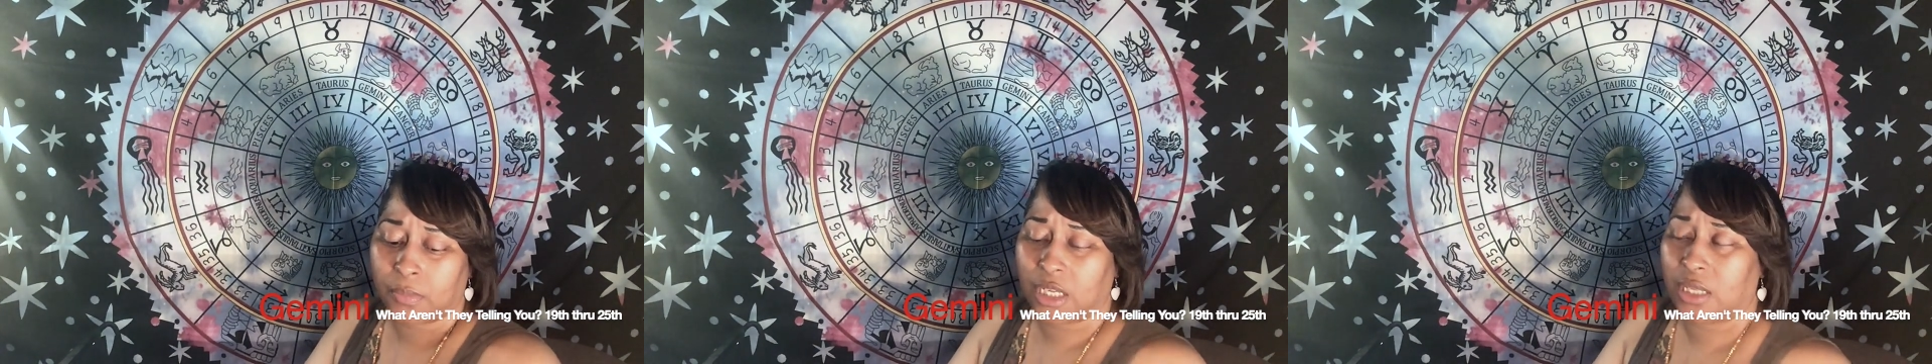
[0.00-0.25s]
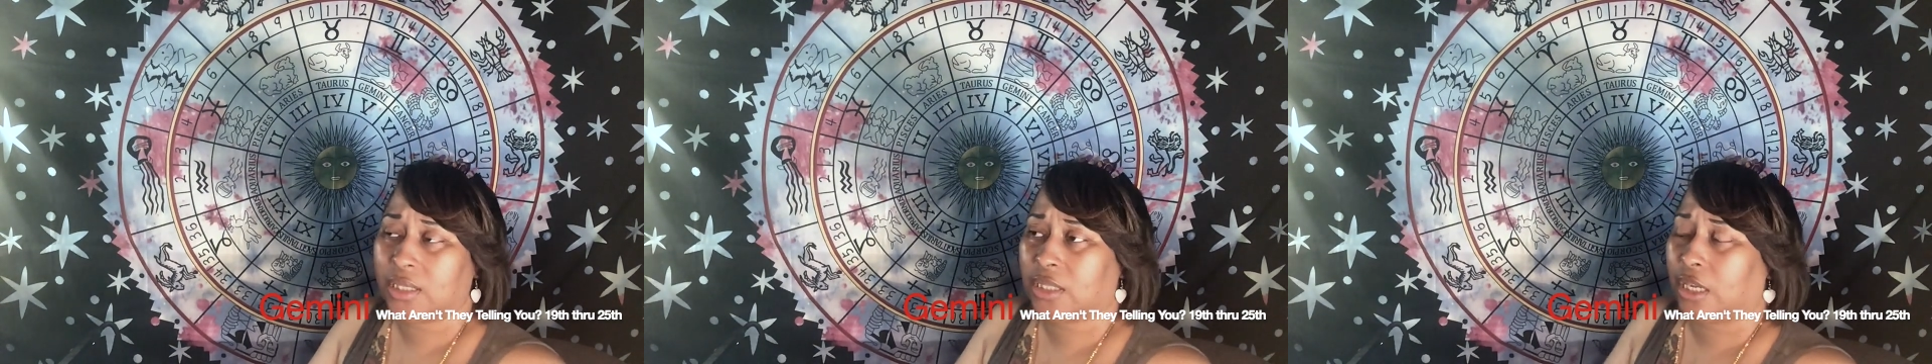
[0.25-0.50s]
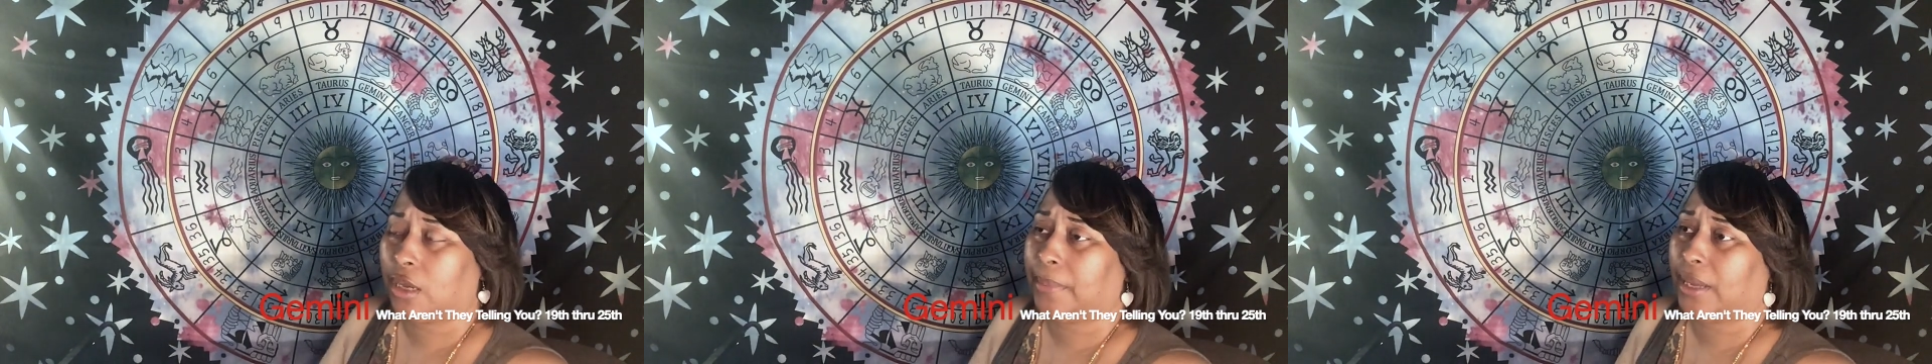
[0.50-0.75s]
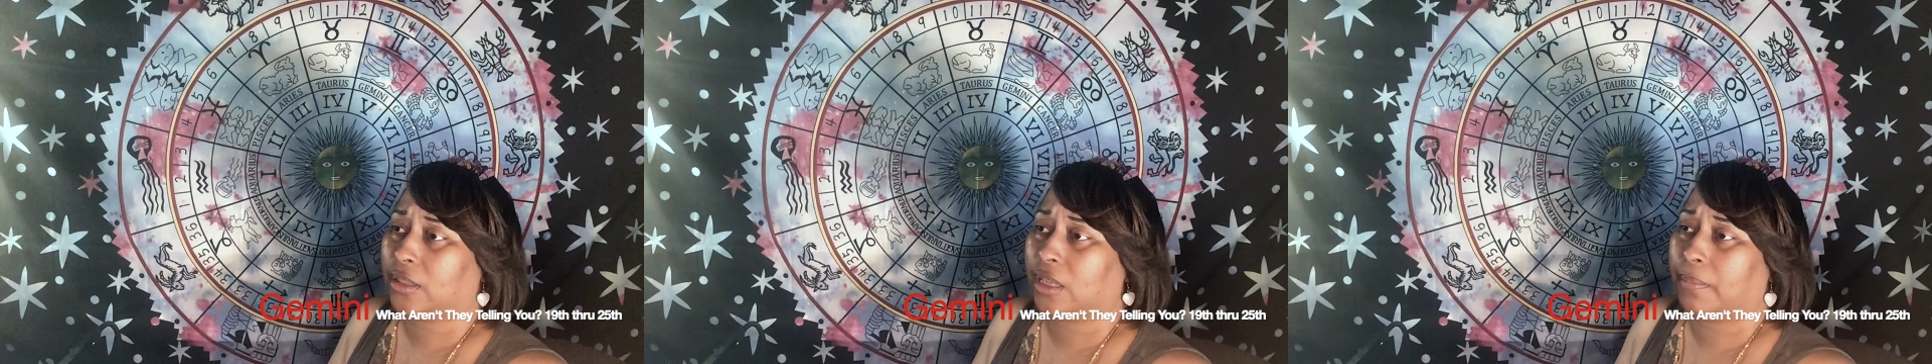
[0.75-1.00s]
Let's think
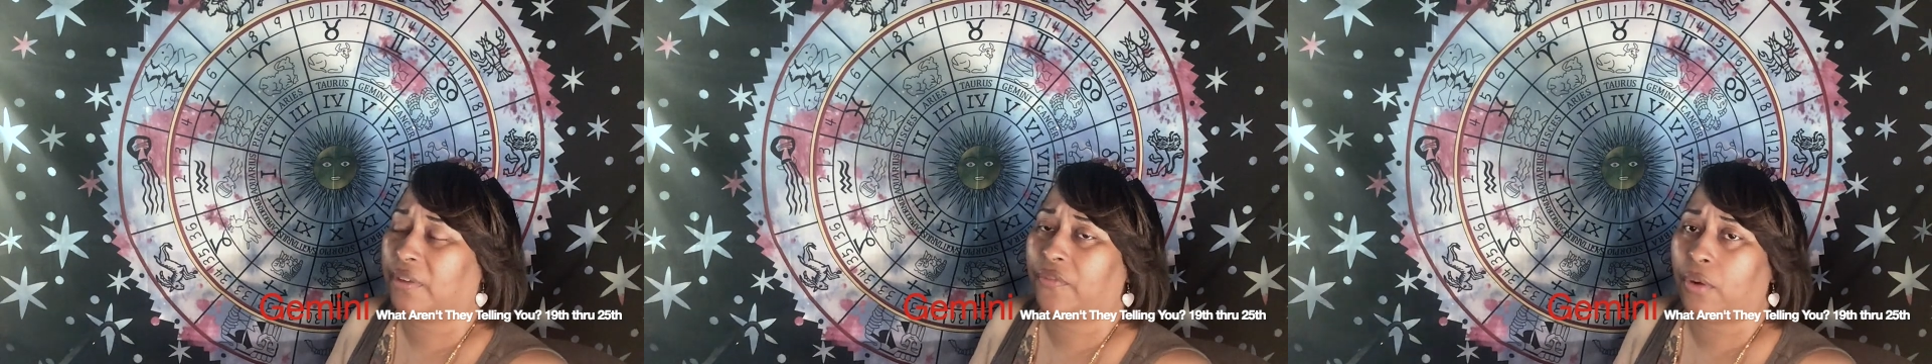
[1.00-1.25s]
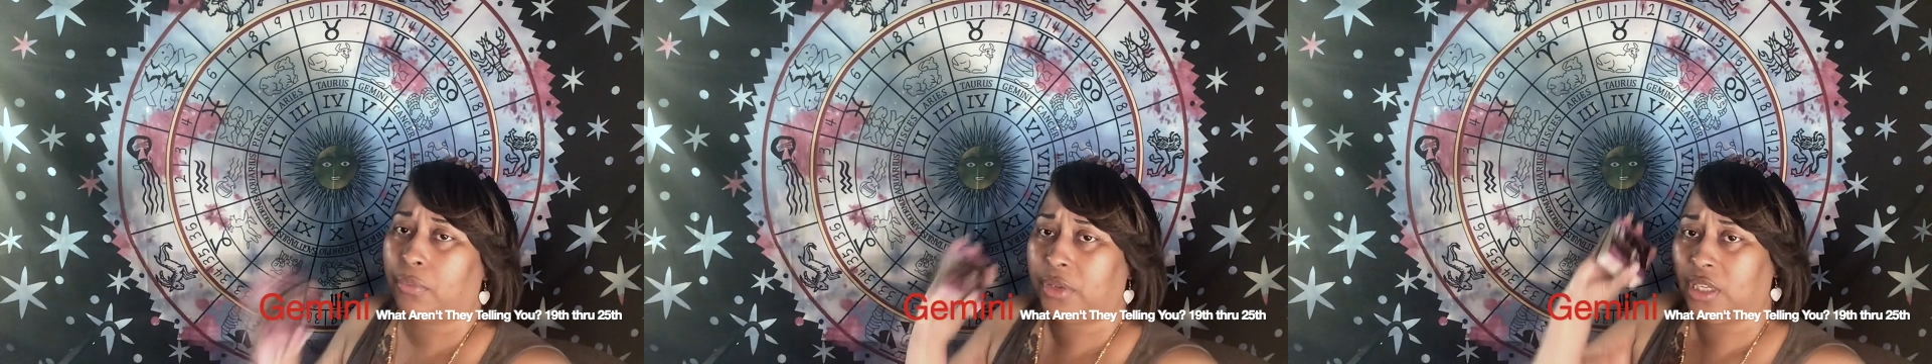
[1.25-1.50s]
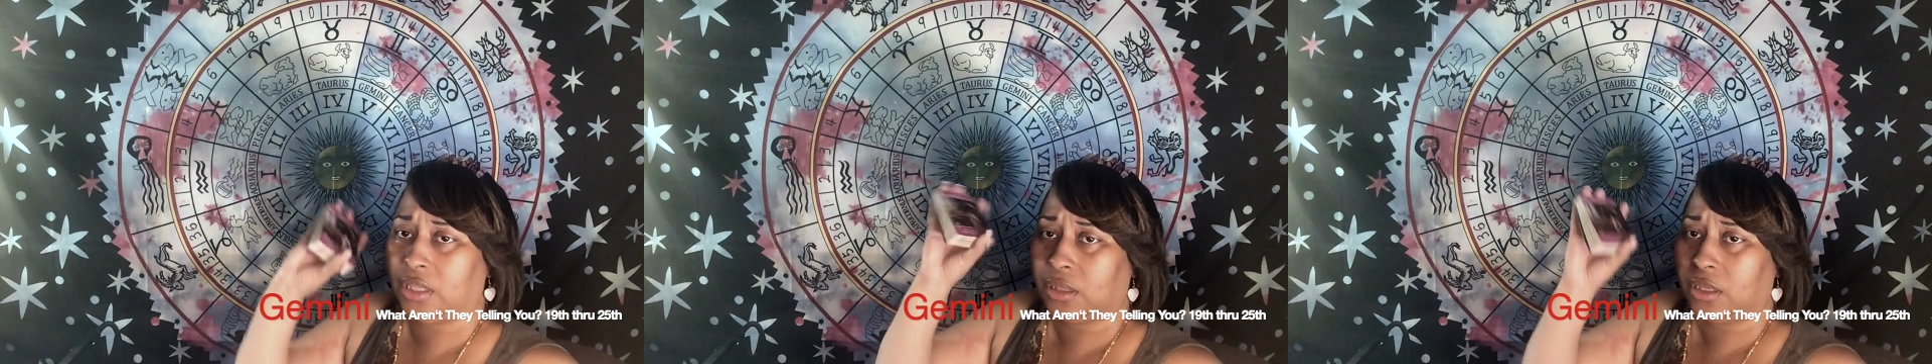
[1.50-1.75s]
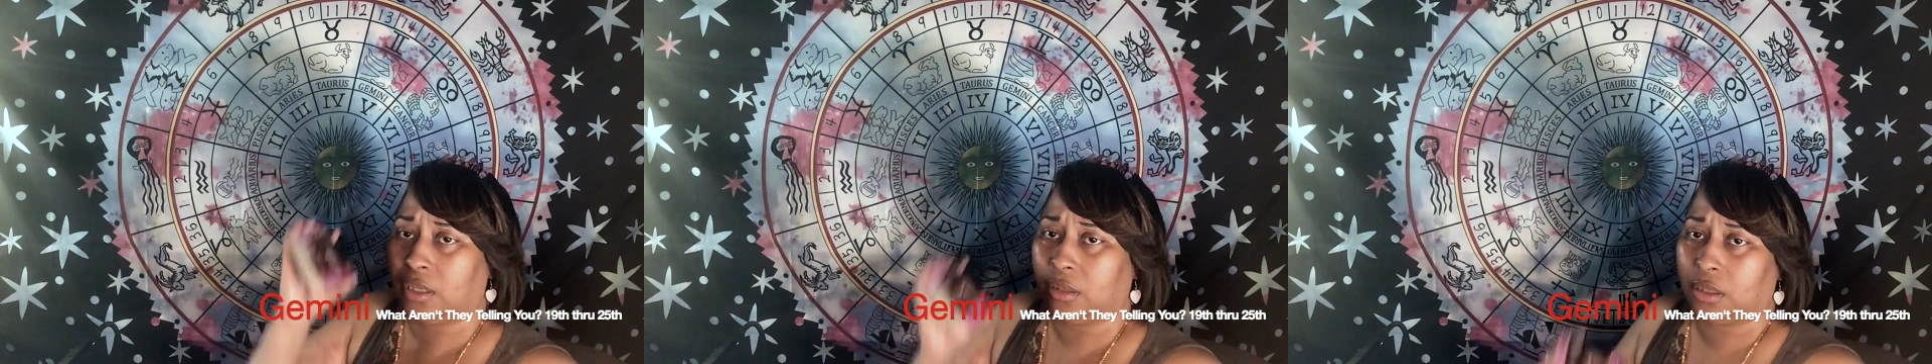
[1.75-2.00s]
about that before we get the,